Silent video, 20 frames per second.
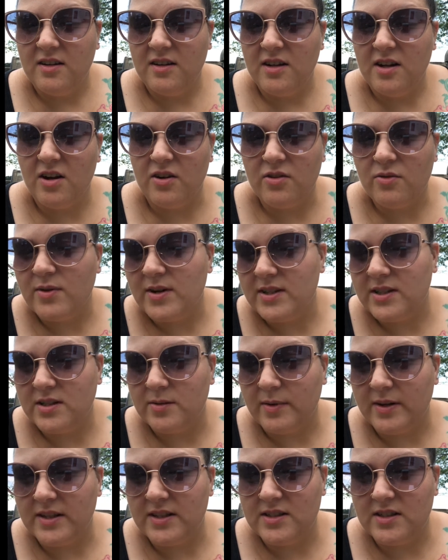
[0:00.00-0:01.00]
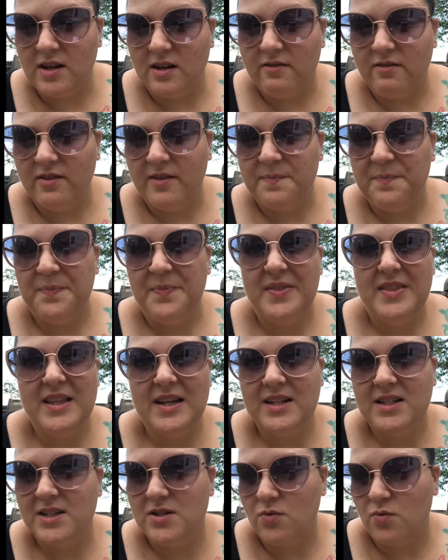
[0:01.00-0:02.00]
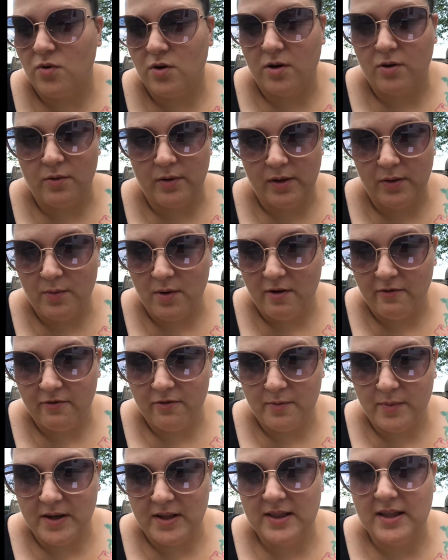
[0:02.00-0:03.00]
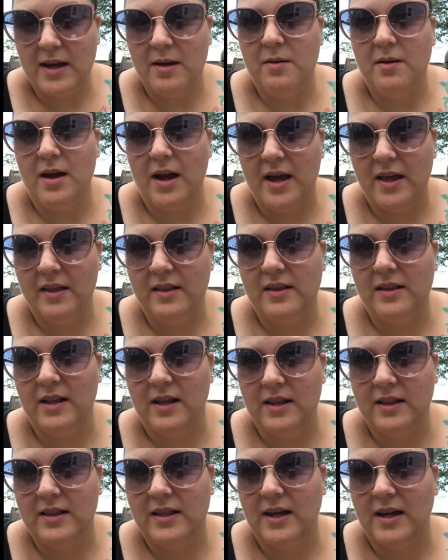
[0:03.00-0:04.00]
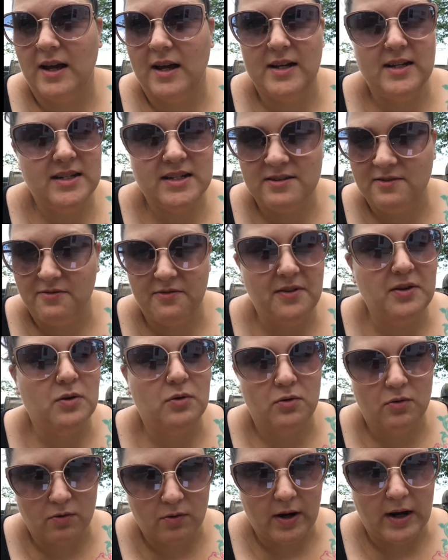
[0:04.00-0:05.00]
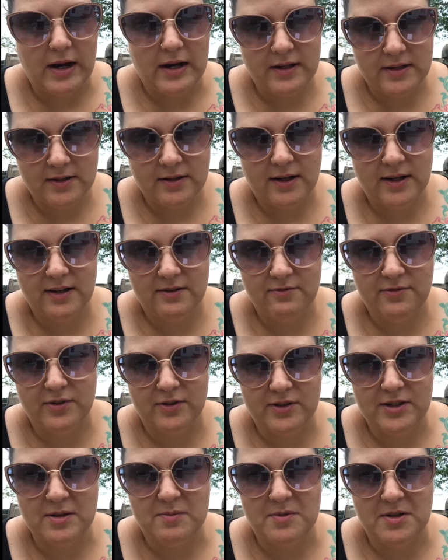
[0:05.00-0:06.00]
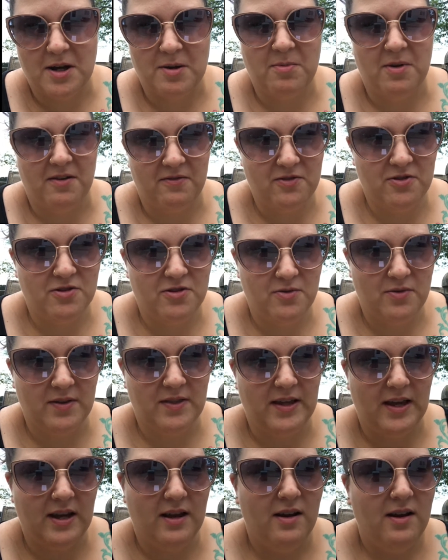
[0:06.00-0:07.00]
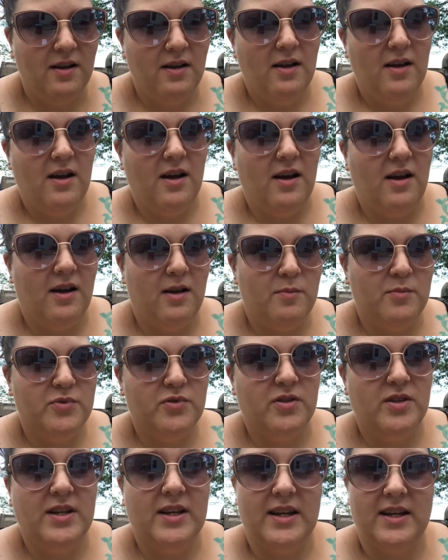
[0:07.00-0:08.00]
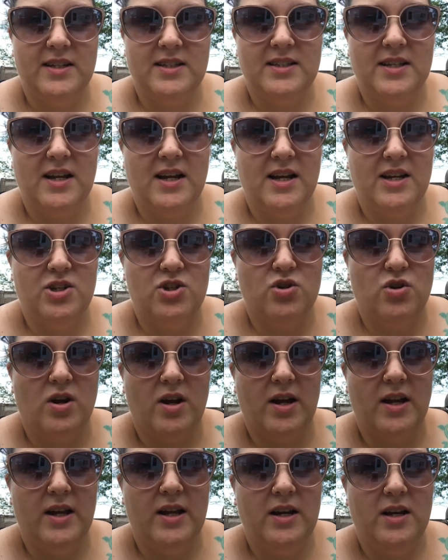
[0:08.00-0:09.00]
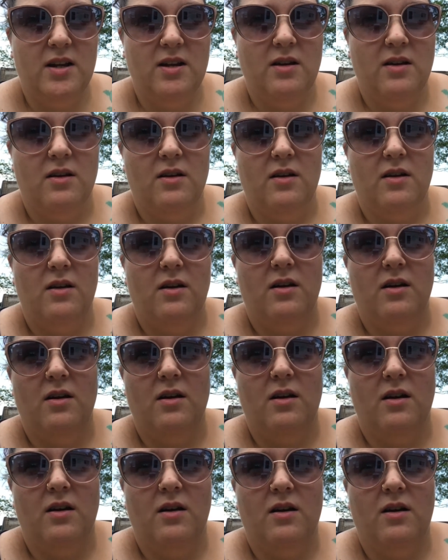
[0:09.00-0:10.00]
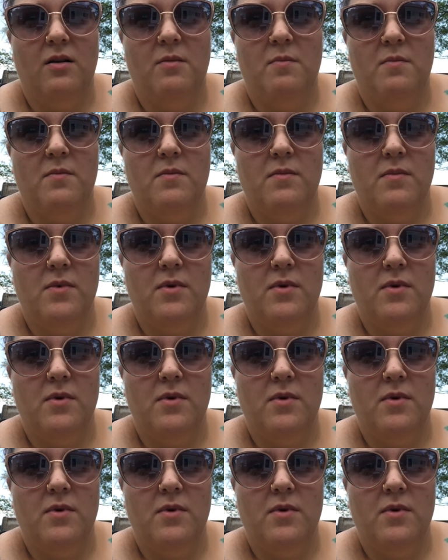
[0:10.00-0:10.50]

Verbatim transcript: you know, the rest of my stuff. That didn't work really well for me. That I, that I didn't feel great. I didn't feel tip top after doing that. Um, so the next day I tried, um,